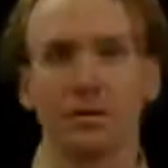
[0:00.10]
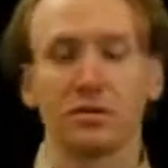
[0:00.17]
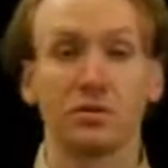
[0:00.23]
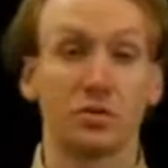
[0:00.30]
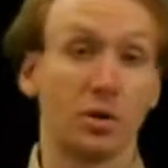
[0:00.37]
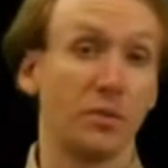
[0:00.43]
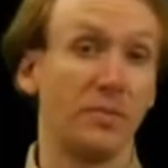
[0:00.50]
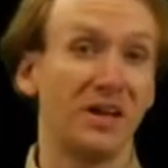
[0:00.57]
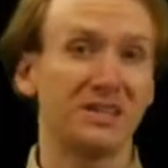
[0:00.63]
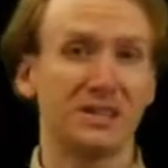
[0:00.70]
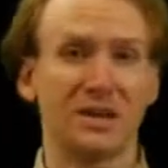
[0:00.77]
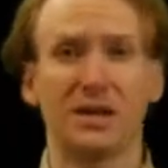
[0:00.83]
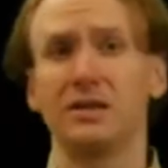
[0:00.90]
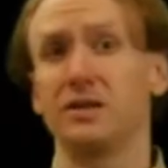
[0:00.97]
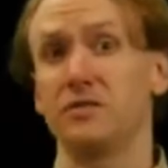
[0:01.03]
So our
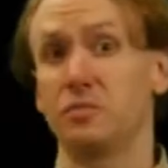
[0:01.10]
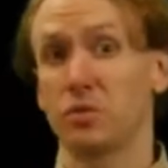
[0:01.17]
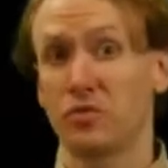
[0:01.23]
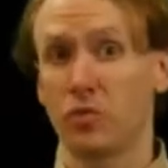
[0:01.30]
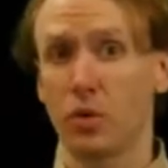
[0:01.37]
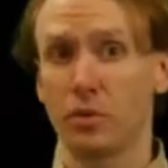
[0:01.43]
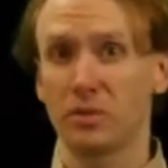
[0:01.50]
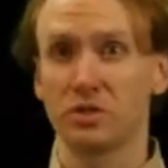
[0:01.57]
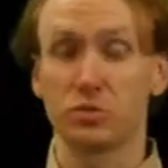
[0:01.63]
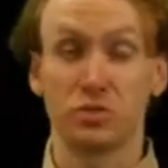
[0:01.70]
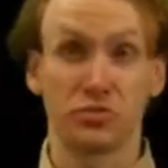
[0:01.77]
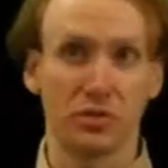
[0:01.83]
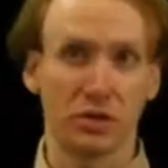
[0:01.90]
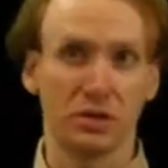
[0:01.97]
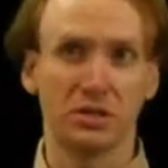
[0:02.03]
basic idea of performance was
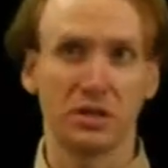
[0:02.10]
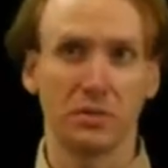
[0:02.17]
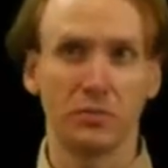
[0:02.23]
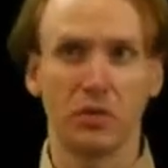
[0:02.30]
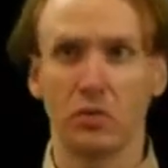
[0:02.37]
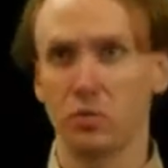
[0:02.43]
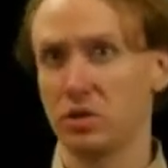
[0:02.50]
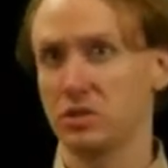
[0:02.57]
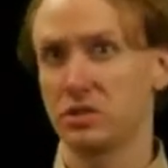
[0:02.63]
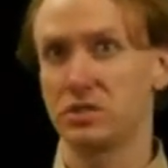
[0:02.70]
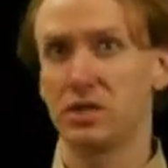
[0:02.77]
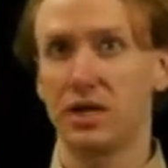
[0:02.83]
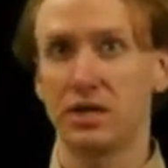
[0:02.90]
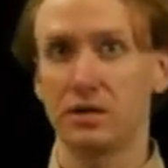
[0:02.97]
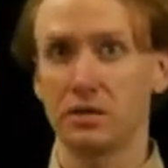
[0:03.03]
really simple. We just
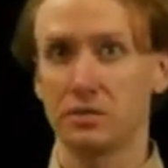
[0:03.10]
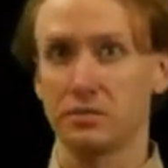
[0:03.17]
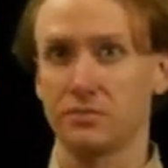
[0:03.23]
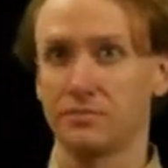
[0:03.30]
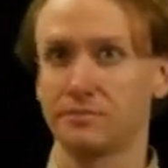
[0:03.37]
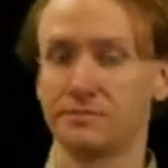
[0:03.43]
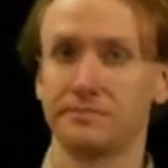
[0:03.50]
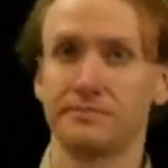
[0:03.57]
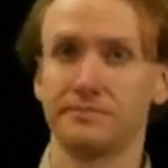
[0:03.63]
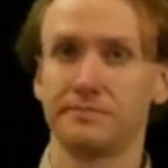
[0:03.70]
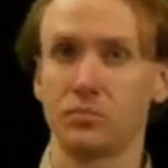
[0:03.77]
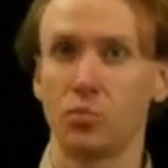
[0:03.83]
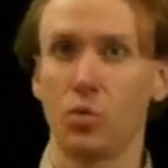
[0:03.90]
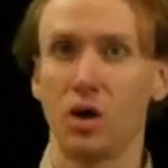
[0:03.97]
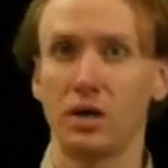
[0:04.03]
take
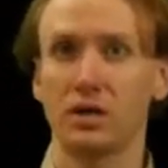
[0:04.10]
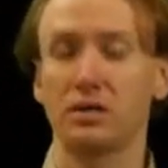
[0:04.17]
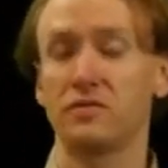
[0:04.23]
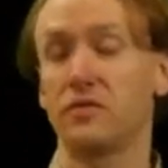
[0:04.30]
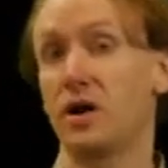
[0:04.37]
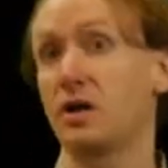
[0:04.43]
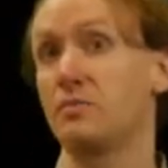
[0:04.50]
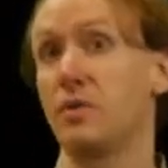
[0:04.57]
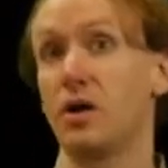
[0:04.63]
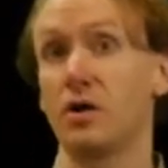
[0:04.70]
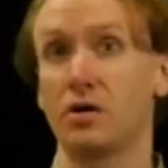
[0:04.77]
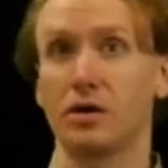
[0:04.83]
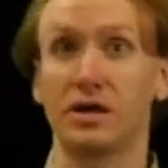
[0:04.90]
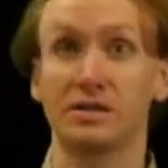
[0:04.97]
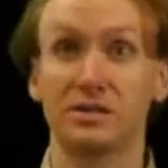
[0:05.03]
1 and divide by
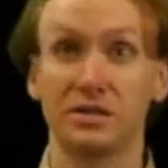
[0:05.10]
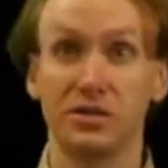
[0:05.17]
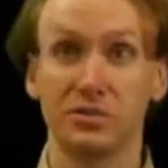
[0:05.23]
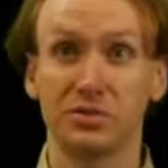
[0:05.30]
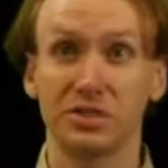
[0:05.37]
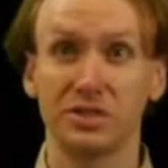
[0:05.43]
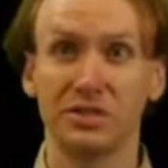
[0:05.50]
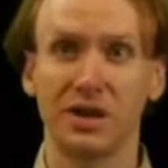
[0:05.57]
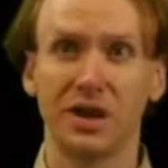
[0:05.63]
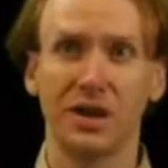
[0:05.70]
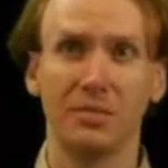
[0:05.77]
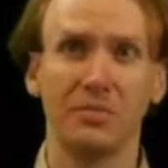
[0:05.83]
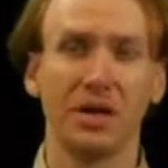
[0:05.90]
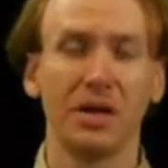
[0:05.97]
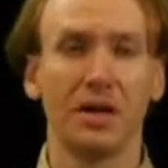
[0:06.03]
our execution
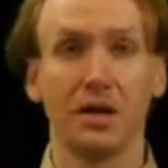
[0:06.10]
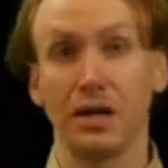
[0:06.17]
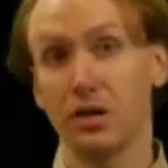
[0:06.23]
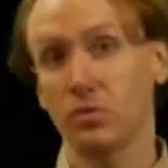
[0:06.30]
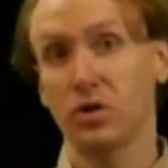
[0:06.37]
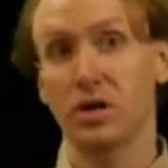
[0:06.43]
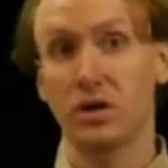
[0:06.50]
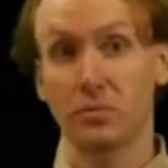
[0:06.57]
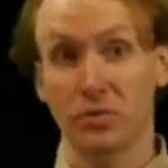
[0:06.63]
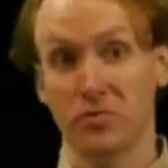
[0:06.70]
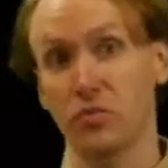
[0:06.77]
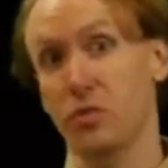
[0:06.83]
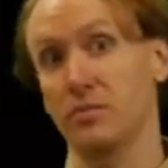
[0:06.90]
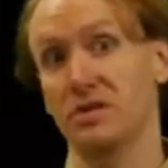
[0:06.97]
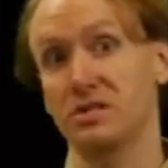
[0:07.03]
time, and we get our
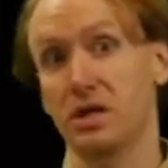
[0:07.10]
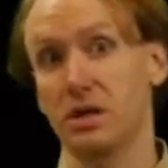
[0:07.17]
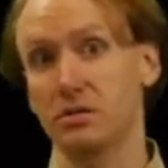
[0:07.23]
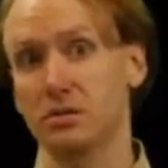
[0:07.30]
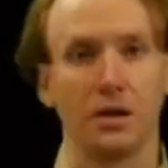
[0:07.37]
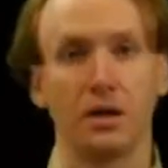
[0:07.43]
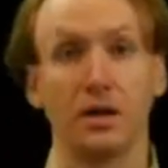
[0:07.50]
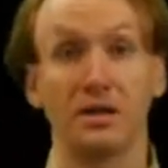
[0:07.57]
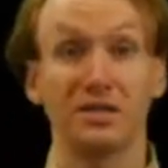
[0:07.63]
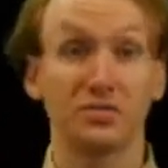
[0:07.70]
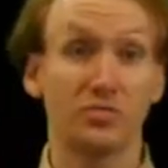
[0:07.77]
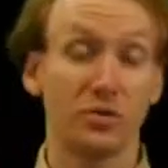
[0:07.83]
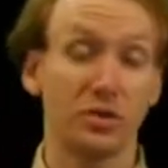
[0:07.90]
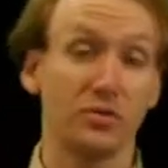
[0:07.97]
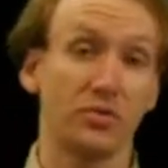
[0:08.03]
performance out. And that's
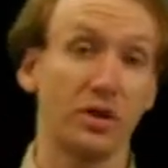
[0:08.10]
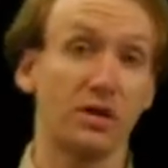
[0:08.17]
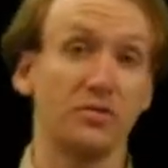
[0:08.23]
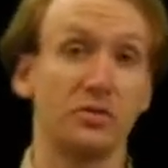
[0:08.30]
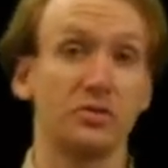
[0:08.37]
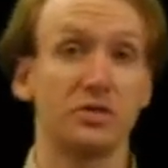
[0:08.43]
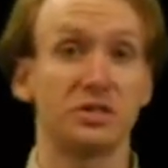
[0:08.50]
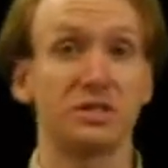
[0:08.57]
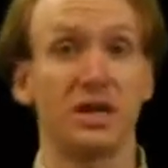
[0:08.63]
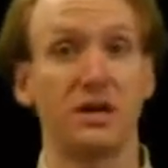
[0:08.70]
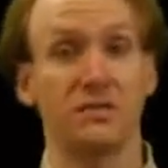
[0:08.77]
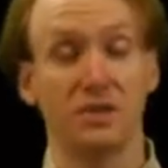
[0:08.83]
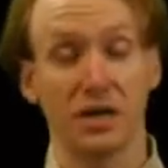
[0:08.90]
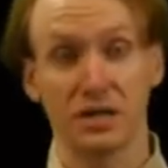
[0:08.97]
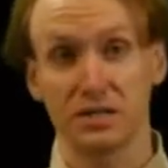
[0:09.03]
really great if you just
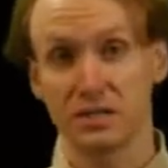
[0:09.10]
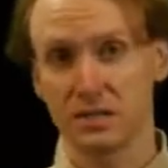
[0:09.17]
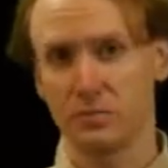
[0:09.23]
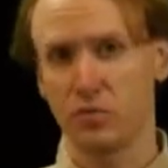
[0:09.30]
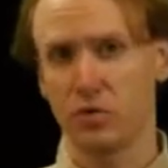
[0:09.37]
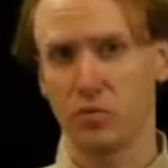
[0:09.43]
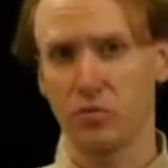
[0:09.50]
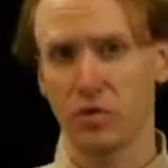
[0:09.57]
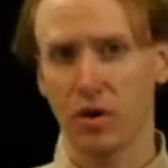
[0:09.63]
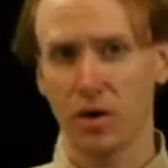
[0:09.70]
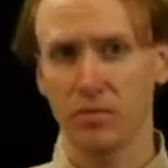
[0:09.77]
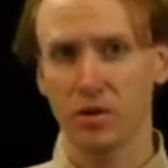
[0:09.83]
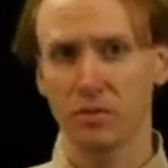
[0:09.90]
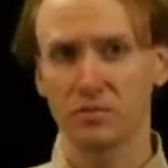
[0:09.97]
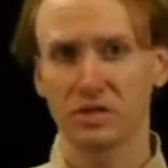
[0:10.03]
have nice, simple
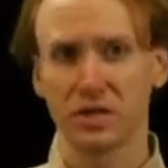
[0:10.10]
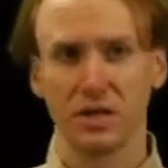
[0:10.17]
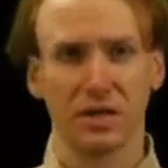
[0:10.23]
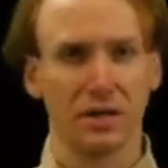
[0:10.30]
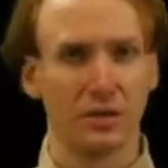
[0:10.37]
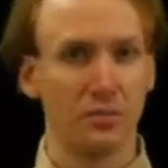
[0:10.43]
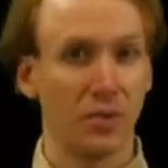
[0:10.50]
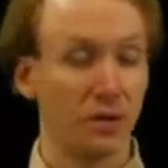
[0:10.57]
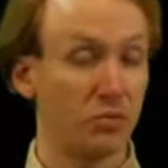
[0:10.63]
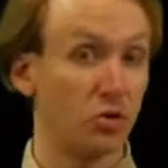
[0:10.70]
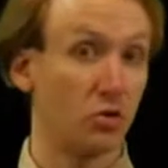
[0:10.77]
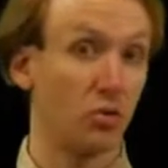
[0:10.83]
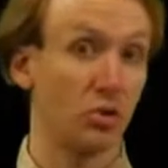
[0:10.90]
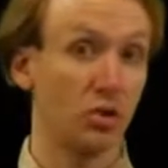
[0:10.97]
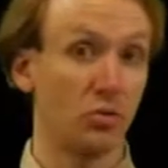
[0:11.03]
problems. Maybe
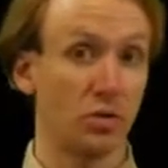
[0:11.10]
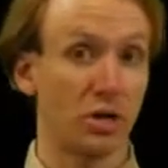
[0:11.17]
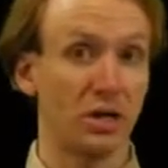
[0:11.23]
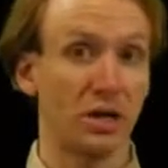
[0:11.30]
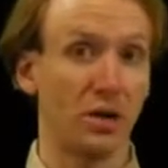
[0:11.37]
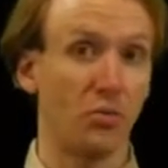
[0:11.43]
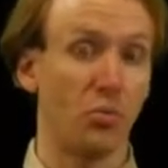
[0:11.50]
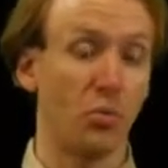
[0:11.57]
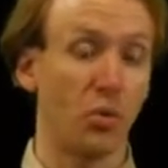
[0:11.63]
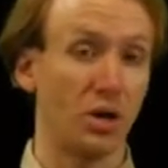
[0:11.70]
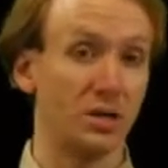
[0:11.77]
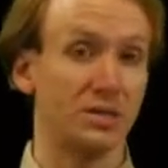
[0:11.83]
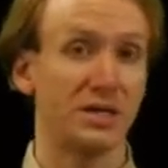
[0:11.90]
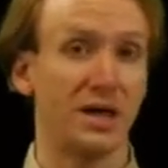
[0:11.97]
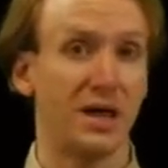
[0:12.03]
you're only looking at
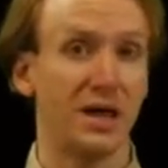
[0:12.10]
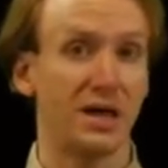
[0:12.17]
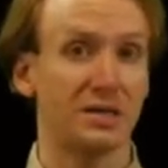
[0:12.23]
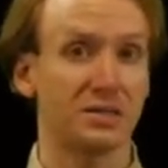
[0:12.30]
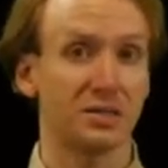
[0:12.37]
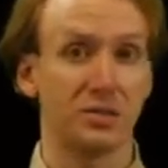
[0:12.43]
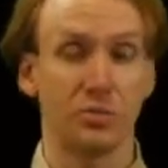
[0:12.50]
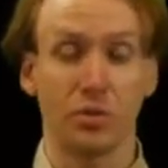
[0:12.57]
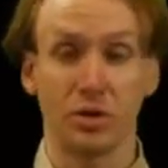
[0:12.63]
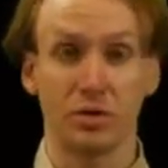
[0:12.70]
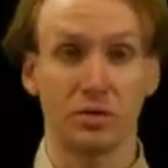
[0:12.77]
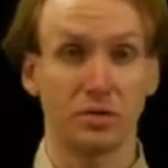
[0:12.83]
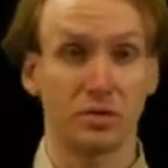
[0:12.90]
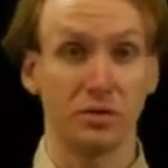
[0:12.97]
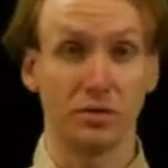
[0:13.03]
one task. You, want,
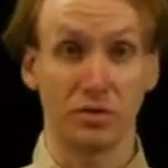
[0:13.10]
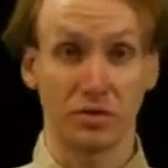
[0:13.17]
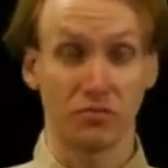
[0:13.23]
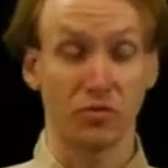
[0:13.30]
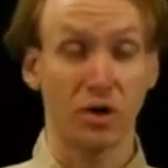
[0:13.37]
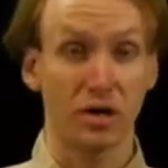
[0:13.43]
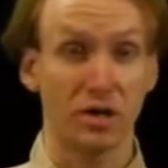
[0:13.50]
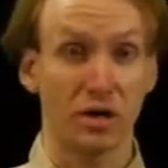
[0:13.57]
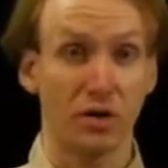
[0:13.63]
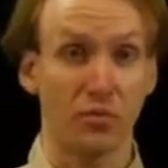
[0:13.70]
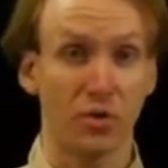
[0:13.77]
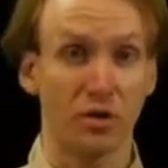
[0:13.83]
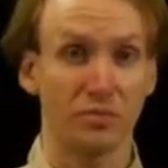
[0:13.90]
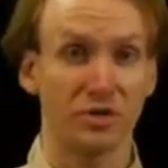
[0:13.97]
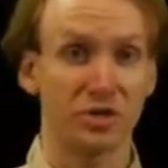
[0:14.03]
you can run it on
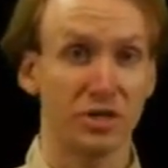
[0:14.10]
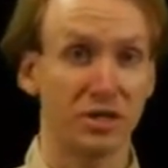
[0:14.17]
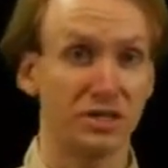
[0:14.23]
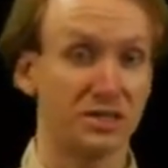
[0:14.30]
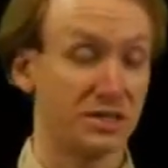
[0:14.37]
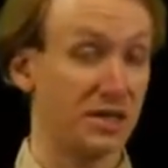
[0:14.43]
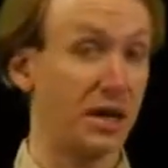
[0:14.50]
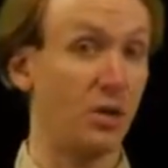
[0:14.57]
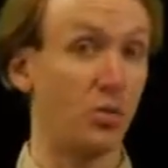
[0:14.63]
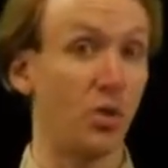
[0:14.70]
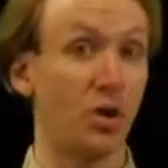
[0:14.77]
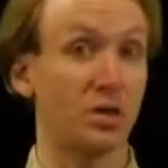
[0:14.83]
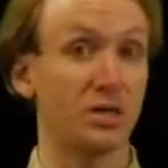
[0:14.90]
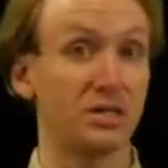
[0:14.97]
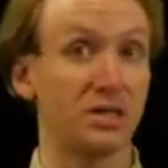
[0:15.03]
one machine, see how
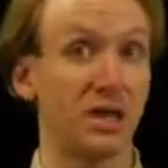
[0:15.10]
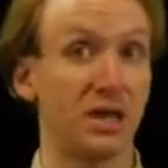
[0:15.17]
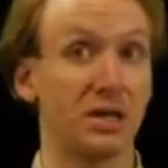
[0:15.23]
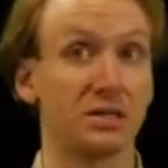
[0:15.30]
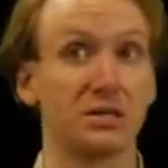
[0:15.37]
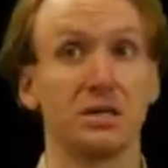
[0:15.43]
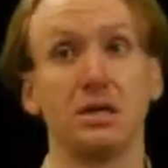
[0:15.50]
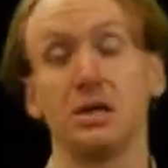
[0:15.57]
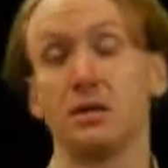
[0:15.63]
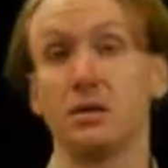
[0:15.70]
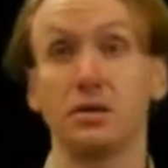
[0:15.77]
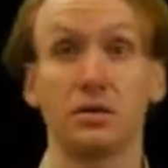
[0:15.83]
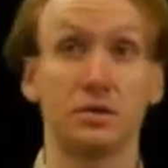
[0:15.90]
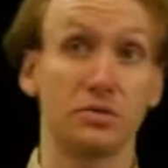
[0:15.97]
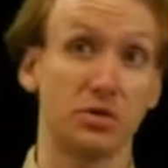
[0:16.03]
long it takes.
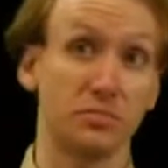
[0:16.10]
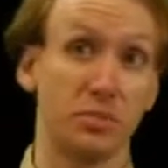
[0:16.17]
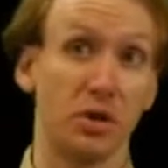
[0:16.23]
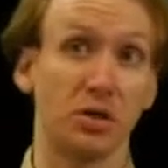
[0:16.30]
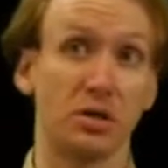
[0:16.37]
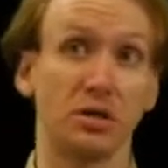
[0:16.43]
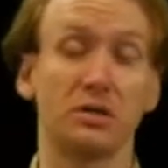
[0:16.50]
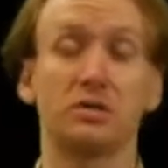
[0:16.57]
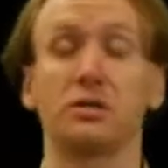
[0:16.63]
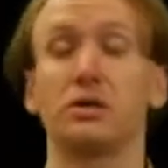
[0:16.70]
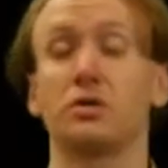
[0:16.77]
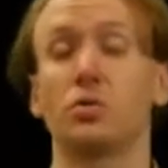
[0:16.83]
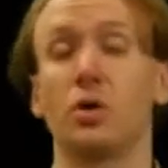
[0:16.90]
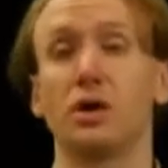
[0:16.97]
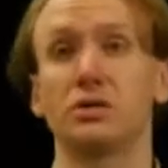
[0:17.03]
Then you can just plug it into the
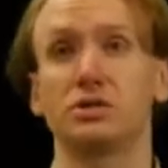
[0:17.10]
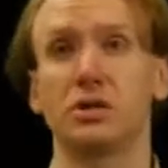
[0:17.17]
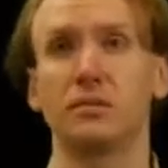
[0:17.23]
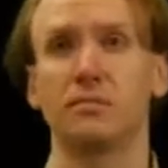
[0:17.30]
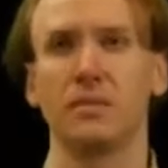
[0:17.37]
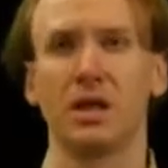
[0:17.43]
equation.